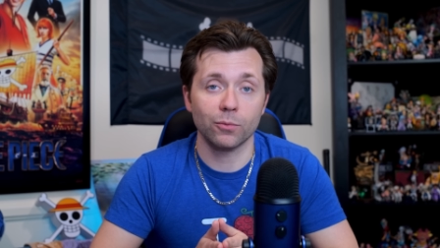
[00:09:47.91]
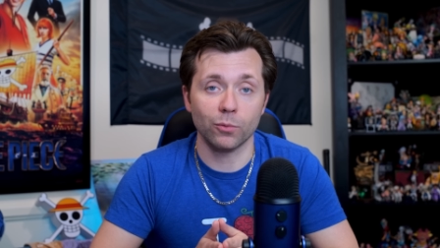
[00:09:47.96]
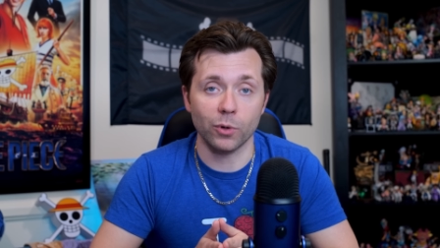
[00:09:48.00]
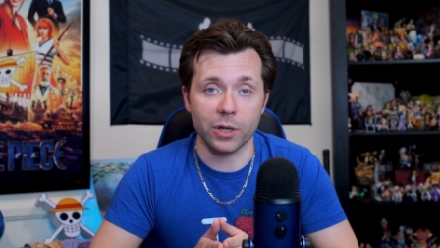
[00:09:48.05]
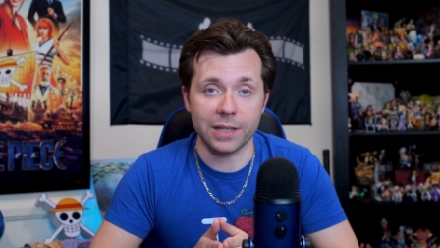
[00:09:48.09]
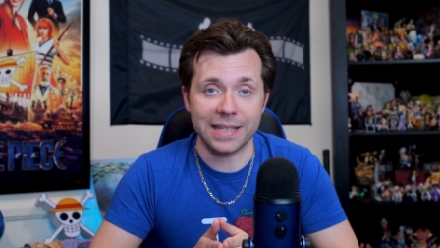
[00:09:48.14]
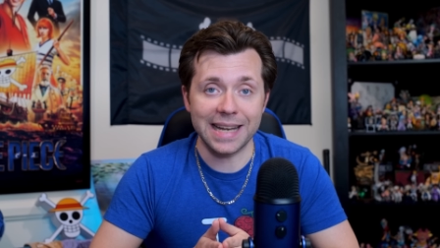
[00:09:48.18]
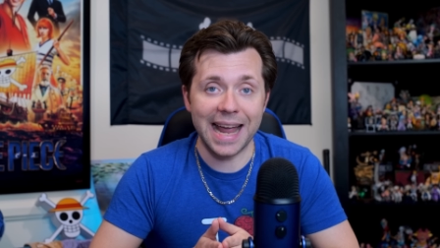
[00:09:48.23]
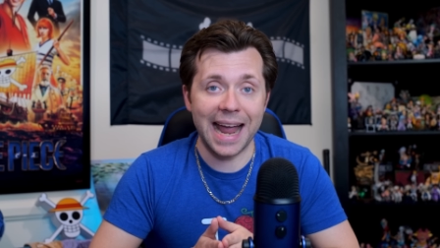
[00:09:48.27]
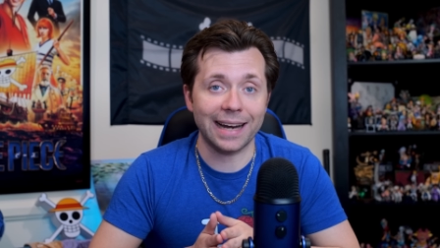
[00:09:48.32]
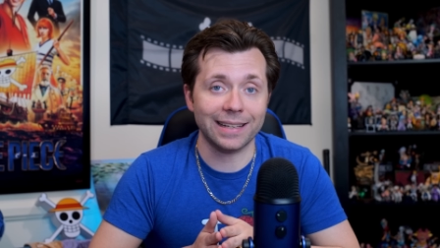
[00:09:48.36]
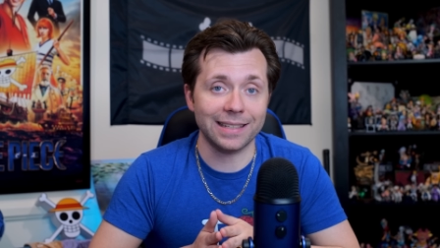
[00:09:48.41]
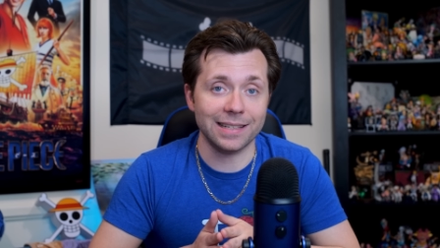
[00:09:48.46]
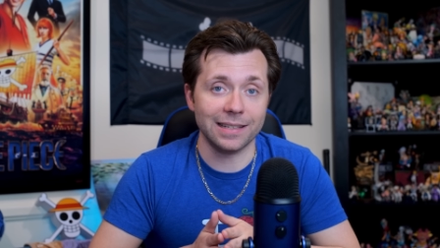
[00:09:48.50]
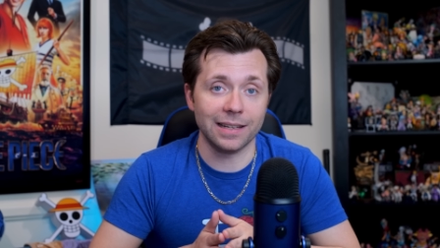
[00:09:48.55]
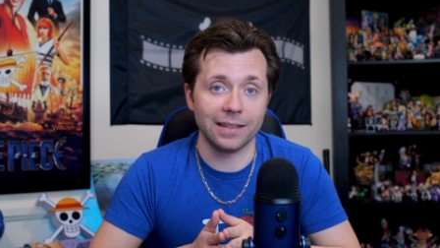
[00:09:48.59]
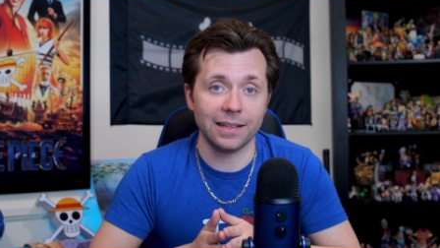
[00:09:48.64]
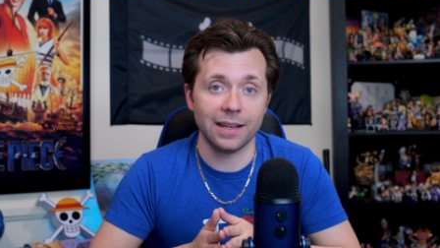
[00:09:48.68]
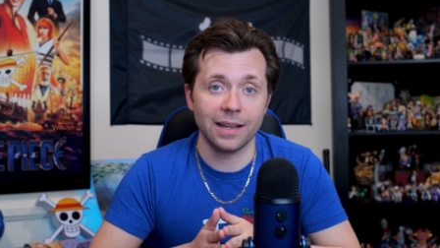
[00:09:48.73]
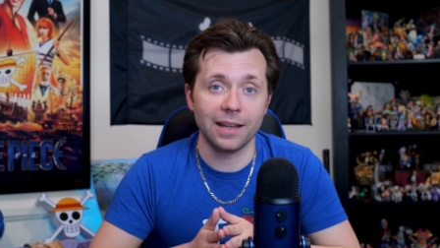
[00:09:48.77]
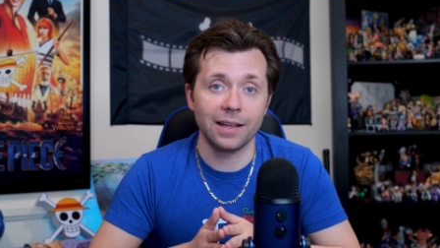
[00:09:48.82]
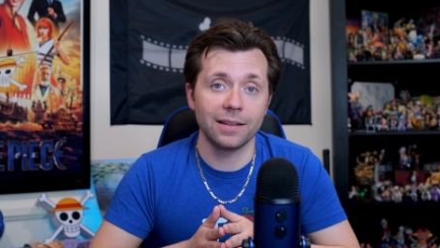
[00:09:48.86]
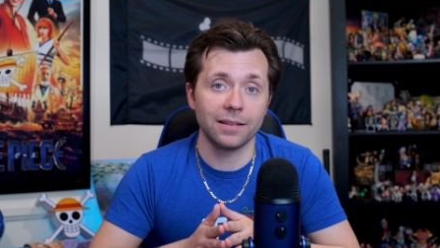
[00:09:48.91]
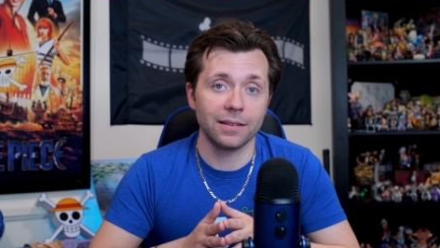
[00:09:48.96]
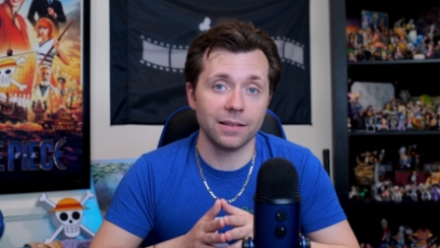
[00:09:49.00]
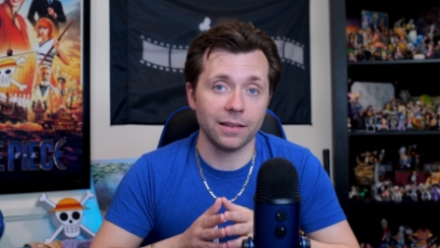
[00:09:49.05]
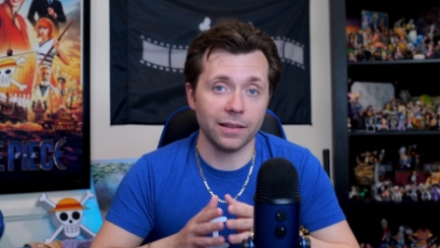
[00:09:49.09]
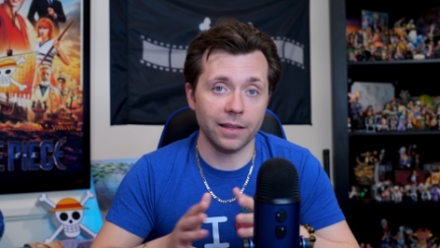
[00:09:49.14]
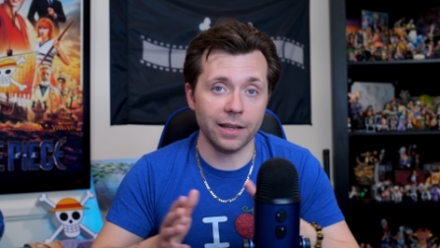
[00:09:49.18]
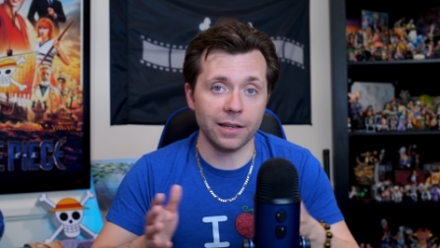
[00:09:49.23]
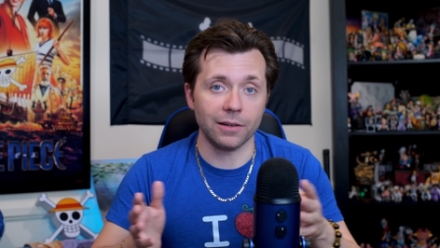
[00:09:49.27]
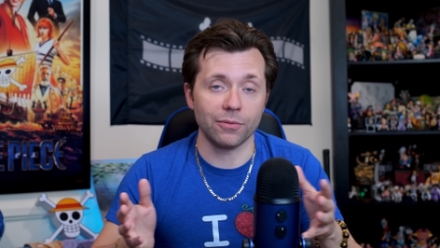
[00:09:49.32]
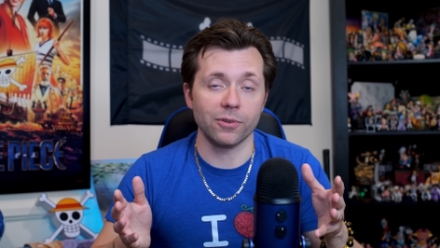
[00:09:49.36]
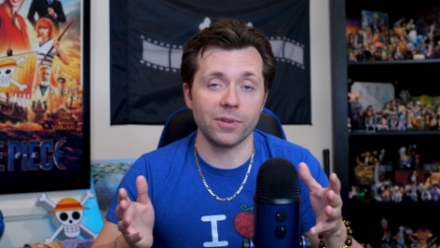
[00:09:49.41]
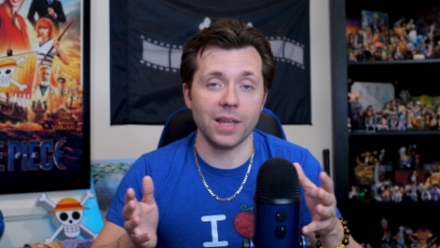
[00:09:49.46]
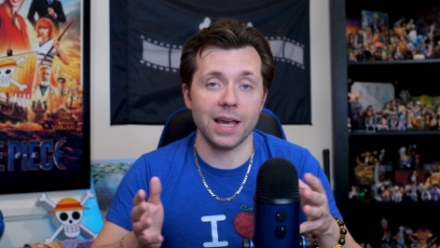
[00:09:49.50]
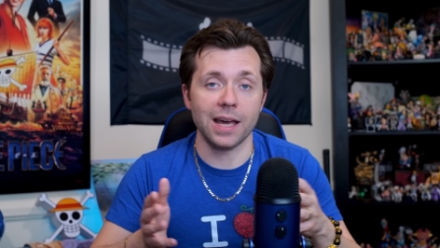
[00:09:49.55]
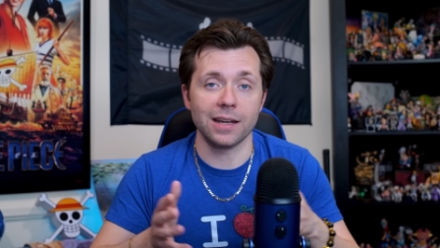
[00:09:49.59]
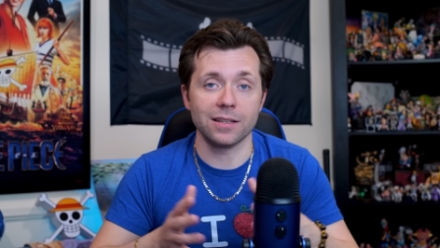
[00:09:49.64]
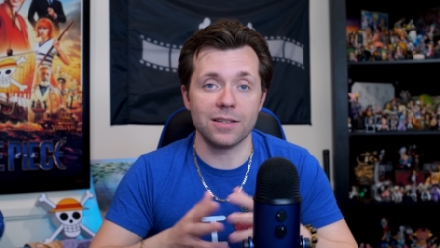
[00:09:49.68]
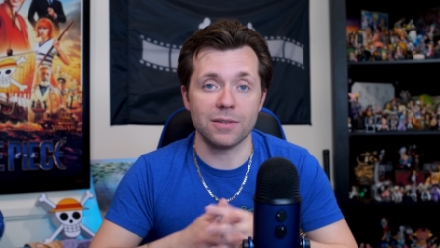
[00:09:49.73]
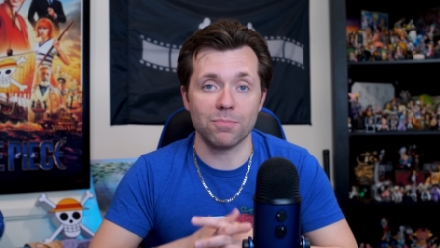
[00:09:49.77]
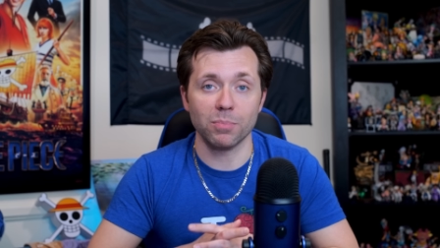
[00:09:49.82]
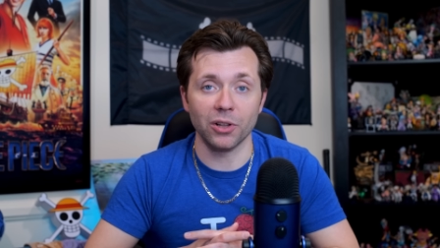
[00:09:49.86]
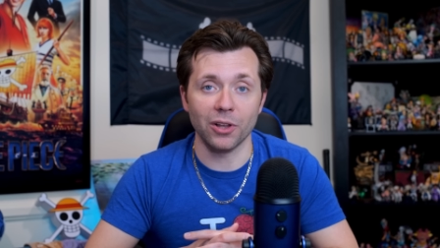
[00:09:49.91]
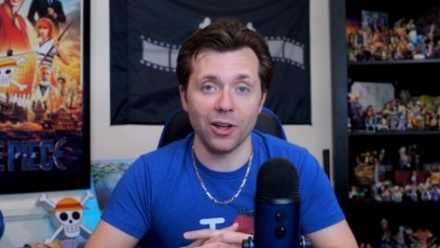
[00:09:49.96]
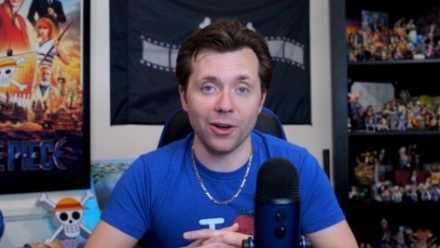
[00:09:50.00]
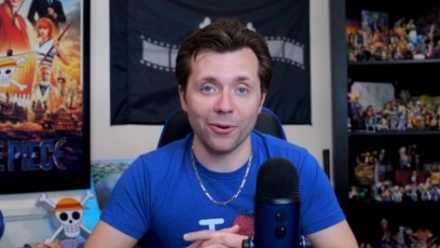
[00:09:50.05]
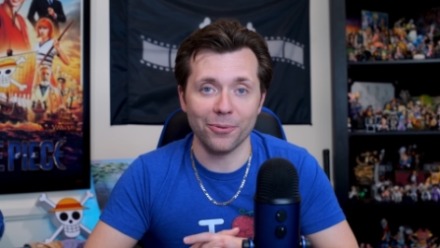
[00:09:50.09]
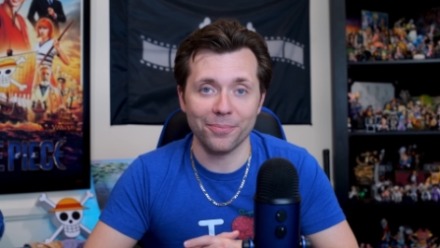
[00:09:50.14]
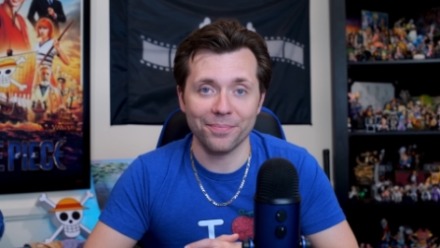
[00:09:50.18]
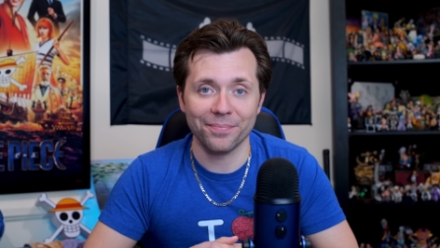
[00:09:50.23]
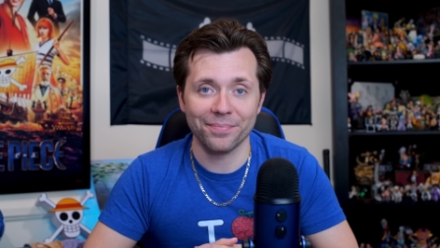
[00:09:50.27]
Redacted. Link for that is below.